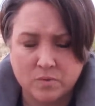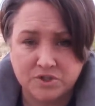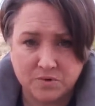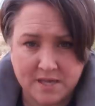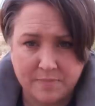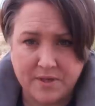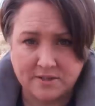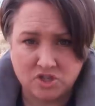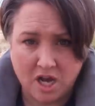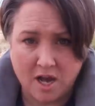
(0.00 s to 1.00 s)
would you keep
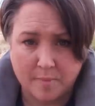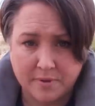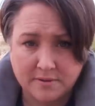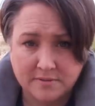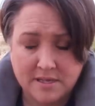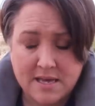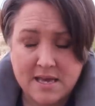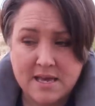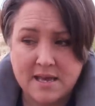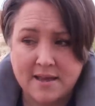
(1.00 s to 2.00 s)
that job?
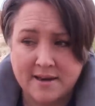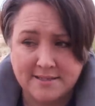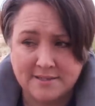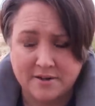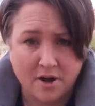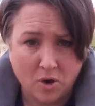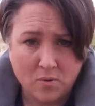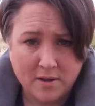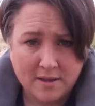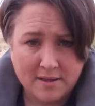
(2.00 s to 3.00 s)
And I said, no.